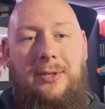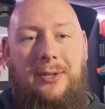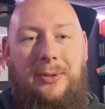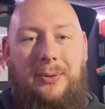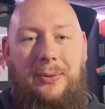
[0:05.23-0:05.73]

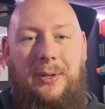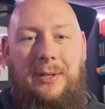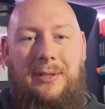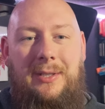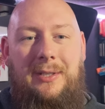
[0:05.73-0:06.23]
to
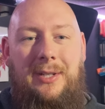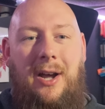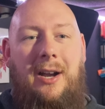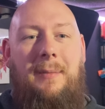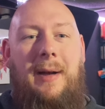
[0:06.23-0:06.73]

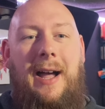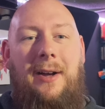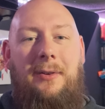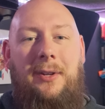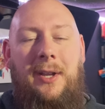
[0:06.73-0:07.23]
talk
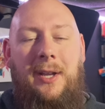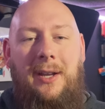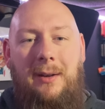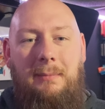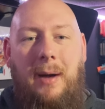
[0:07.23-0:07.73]
about
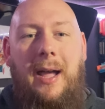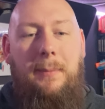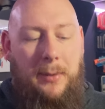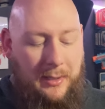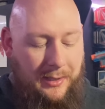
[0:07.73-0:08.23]
my
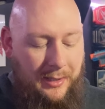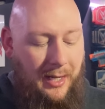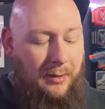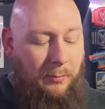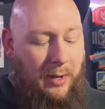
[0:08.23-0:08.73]
opinion
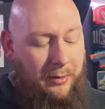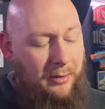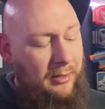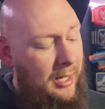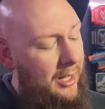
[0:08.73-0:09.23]
on
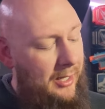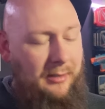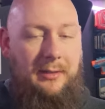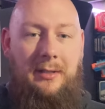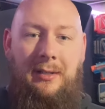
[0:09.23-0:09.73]
whether or
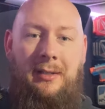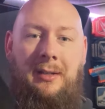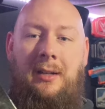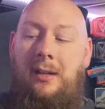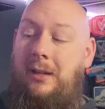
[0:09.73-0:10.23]
not
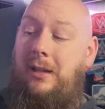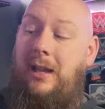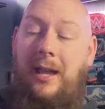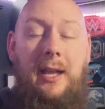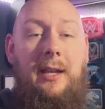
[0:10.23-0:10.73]

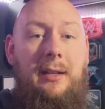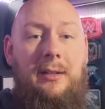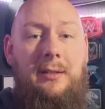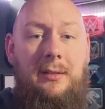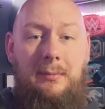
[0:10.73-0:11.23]

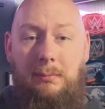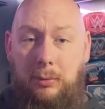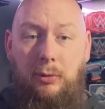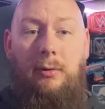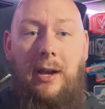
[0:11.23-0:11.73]
a
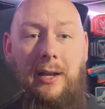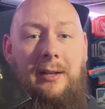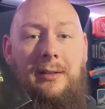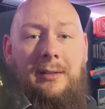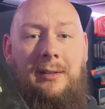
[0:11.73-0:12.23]

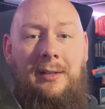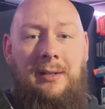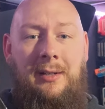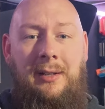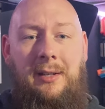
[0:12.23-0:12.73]
Blu-ray
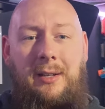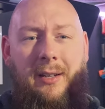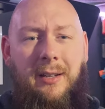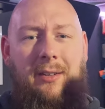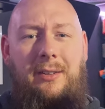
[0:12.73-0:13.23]

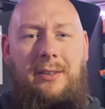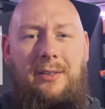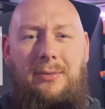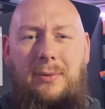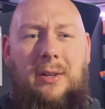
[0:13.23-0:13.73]

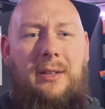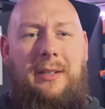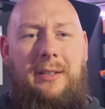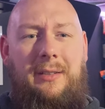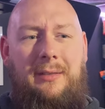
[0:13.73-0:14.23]
is
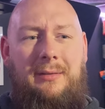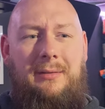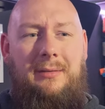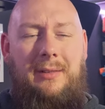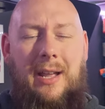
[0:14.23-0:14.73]
really
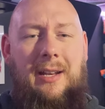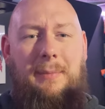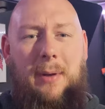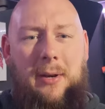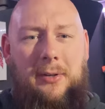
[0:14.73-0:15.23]

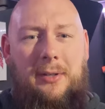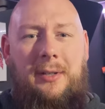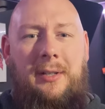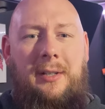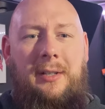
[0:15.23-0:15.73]
any
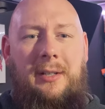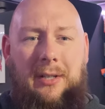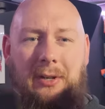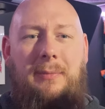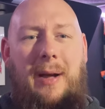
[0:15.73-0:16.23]
better
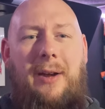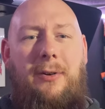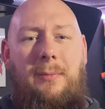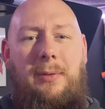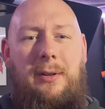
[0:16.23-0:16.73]
here in my
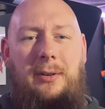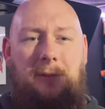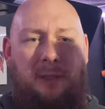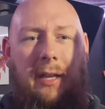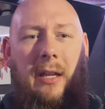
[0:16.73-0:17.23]
home
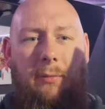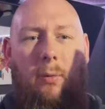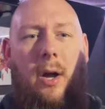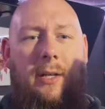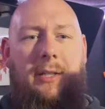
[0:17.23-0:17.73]
theater than
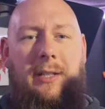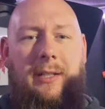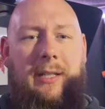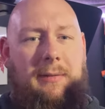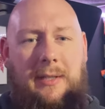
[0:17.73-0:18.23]
watching
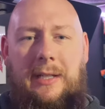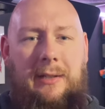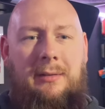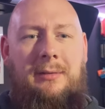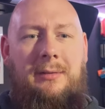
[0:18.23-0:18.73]
a
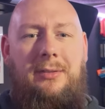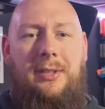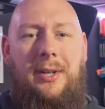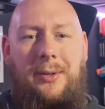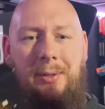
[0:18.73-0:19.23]
DVD.
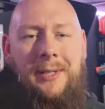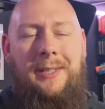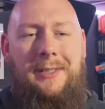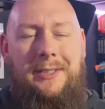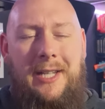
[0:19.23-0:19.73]
So
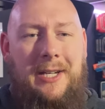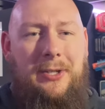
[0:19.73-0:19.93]
stay